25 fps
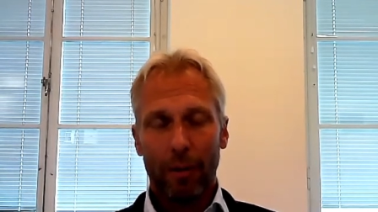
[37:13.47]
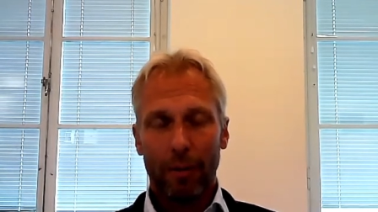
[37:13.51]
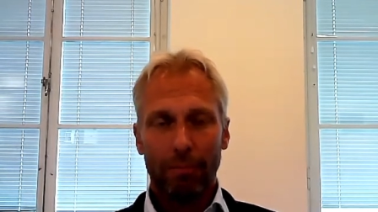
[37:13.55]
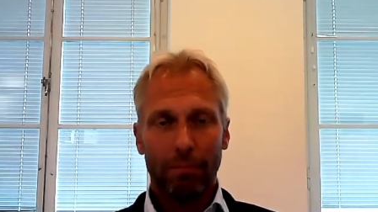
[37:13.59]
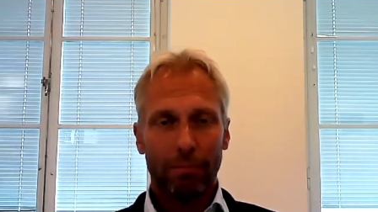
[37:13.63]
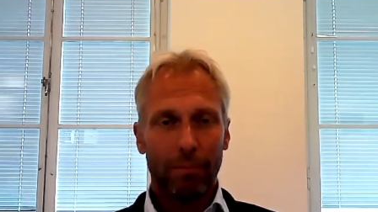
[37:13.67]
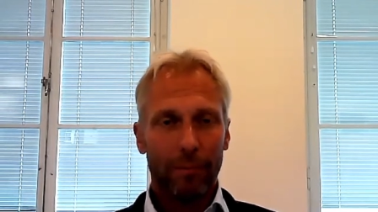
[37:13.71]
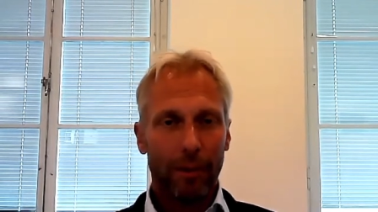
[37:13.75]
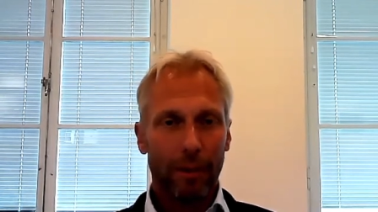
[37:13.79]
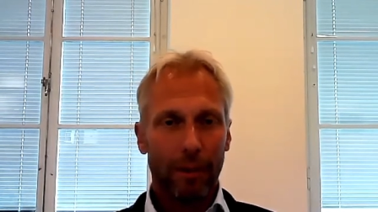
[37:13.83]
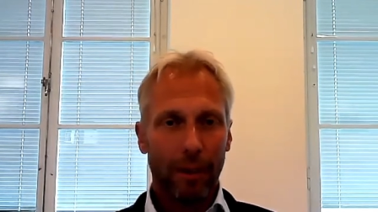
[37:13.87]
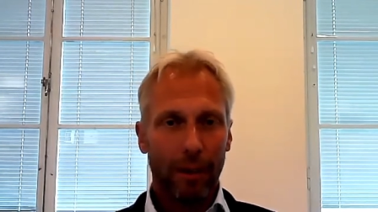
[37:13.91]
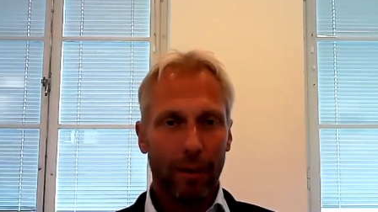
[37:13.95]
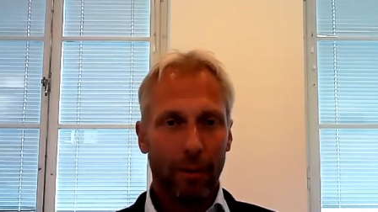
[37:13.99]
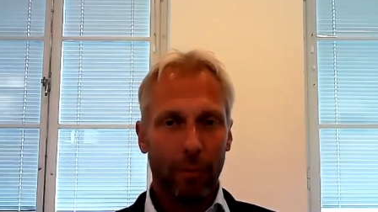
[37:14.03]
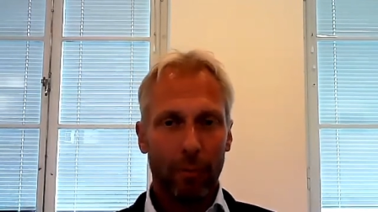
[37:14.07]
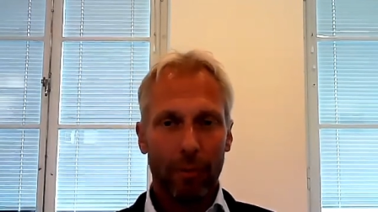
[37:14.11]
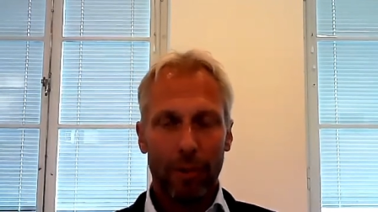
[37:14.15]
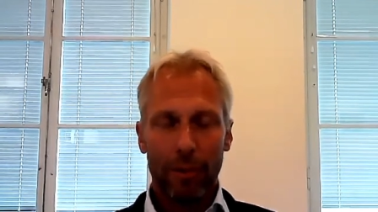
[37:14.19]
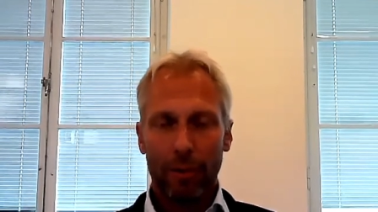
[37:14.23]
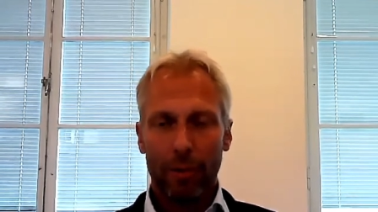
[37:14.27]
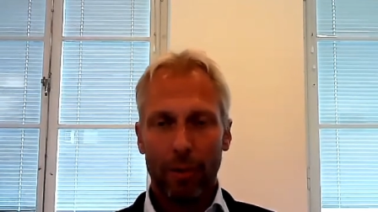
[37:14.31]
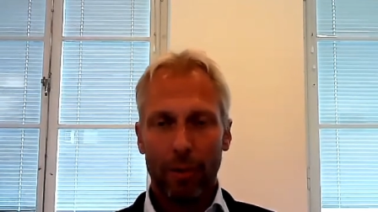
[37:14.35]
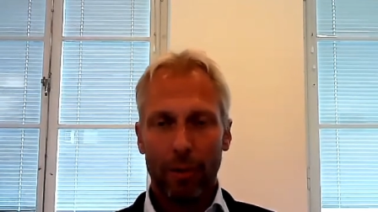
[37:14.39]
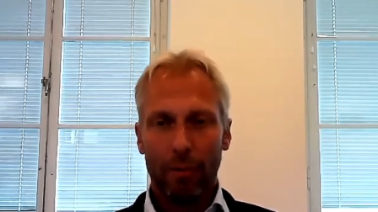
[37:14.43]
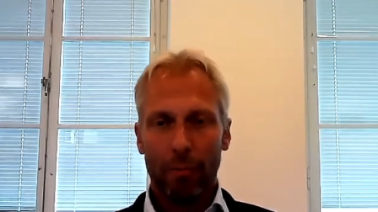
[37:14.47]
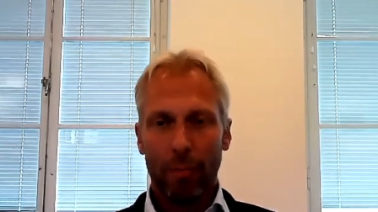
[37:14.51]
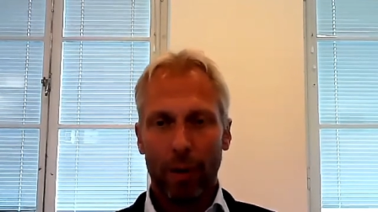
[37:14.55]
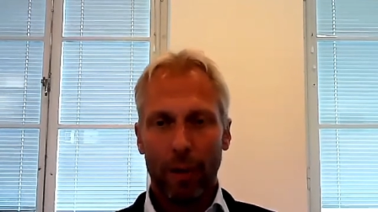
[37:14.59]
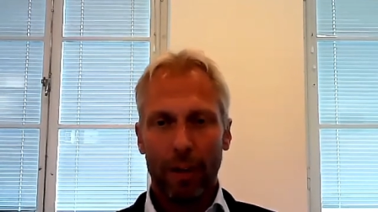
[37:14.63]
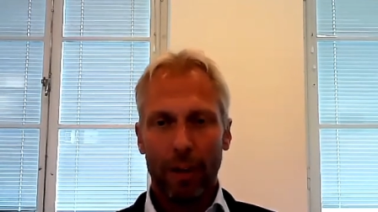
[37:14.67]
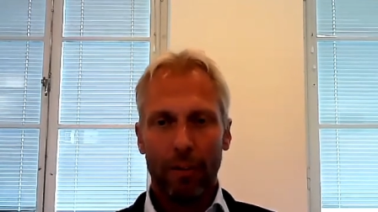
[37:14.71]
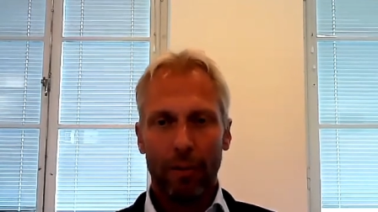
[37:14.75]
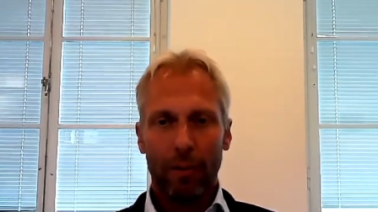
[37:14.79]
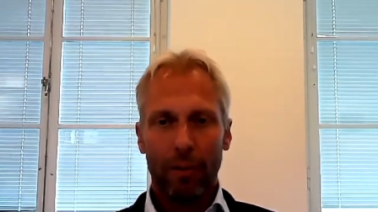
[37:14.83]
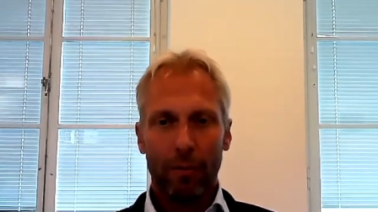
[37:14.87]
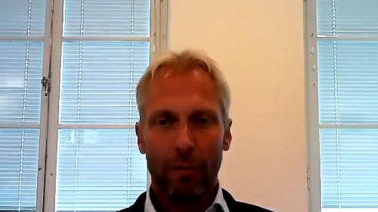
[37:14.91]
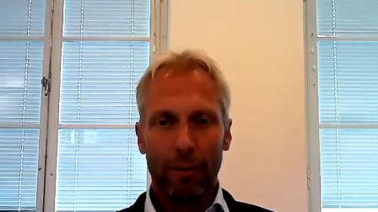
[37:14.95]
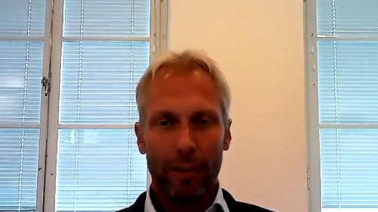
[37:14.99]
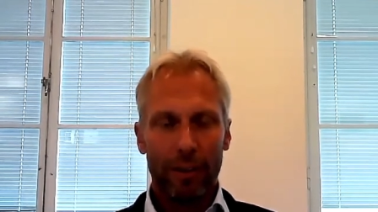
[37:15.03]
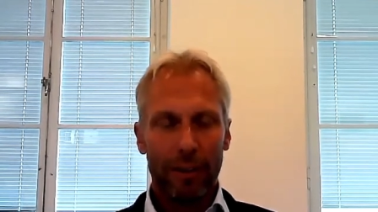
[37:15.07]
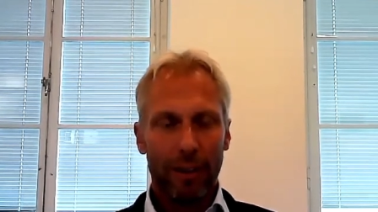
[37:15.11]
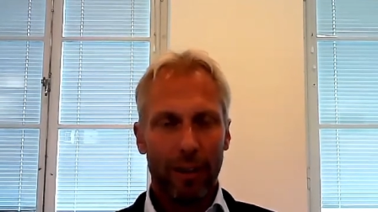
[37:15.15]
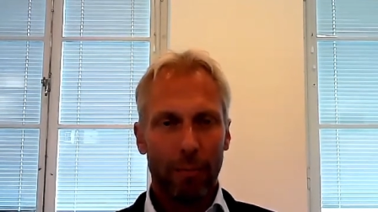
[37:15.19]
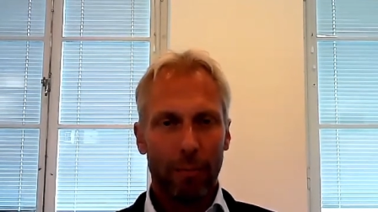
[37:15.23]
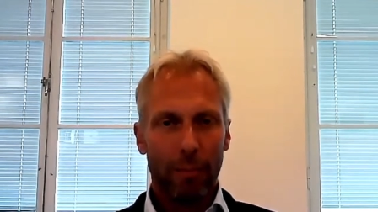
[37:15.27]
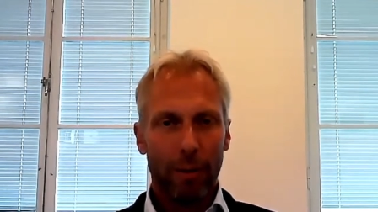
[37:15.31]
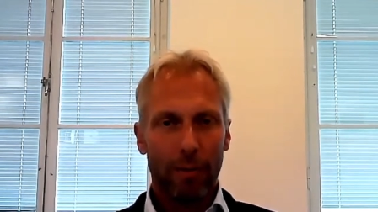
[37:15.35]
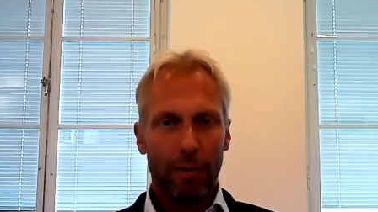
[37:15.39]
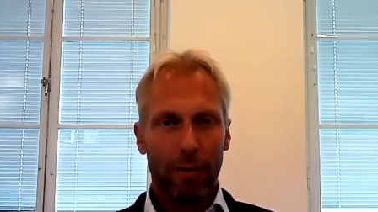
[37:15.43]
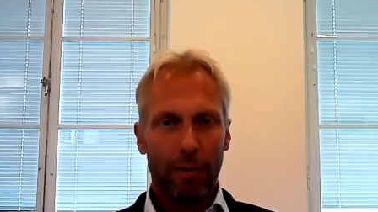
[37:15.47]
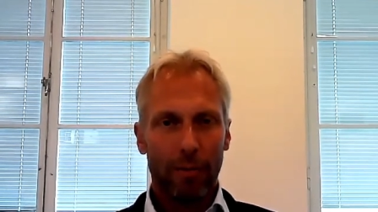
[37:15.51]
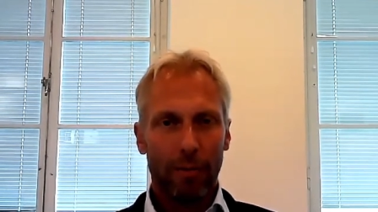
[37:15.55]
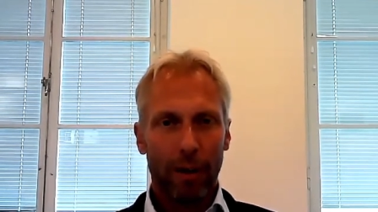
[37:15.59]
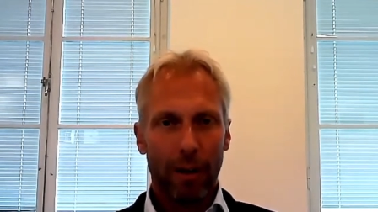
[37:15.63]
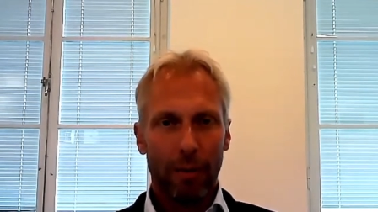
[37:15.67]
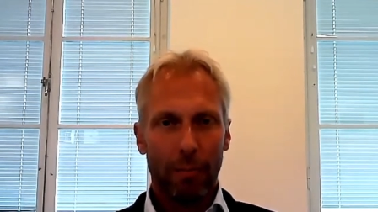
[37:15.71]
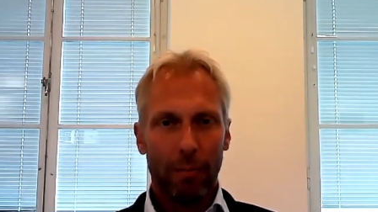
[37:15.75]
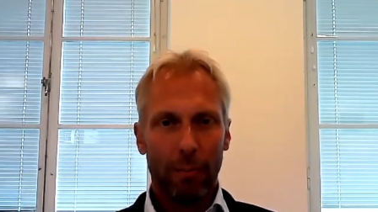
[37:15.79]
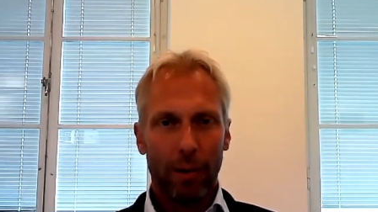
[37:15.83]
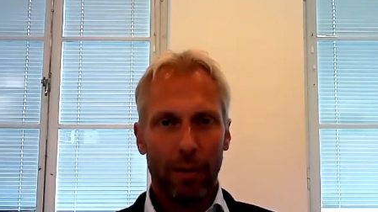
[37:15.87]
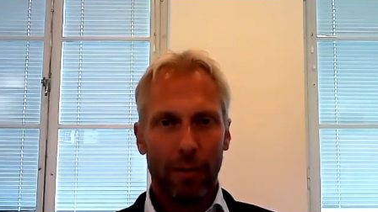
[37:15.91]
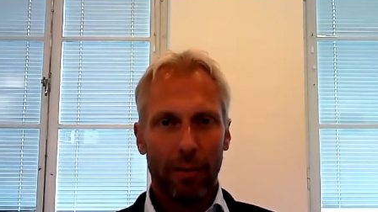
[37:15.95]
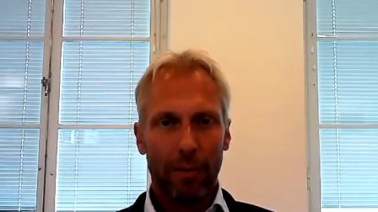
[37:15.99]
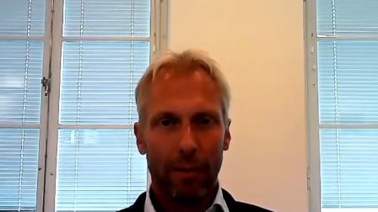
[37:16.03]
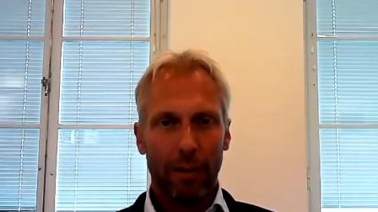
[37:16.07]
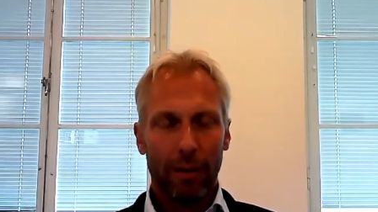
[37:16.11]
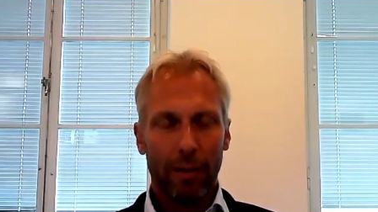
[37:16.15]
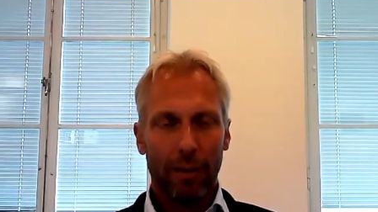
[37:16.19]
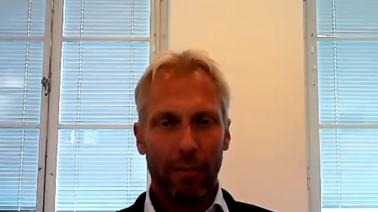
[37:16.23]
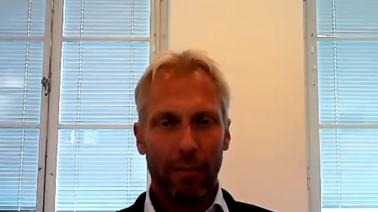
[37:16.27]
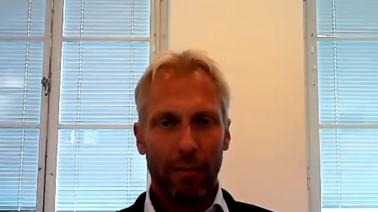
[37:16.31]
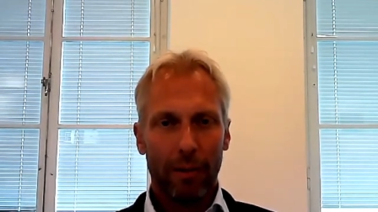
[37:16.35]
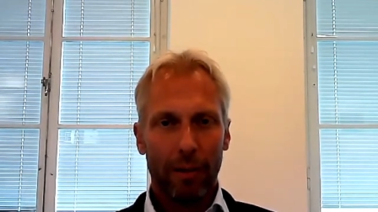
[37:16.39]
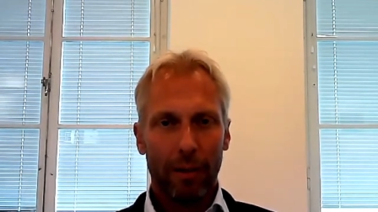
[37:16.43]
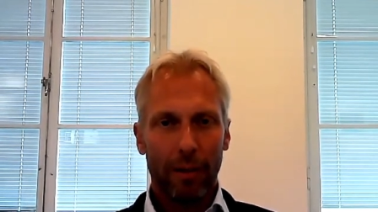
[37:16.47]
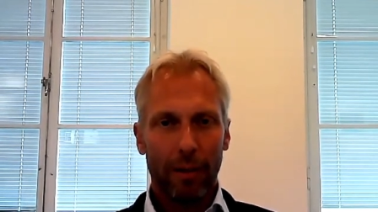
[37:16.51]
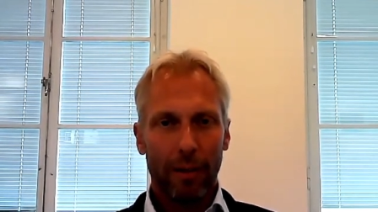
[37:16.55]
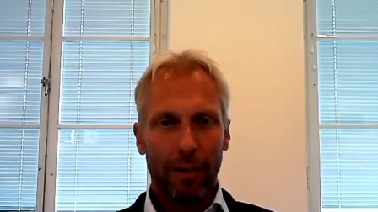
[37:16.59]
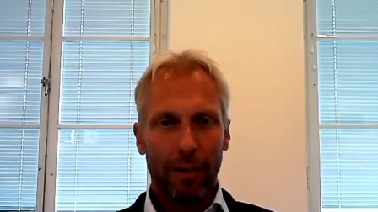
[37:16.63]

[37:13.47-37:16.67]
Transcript: And, and obviously, you have plenty of examples of companies that have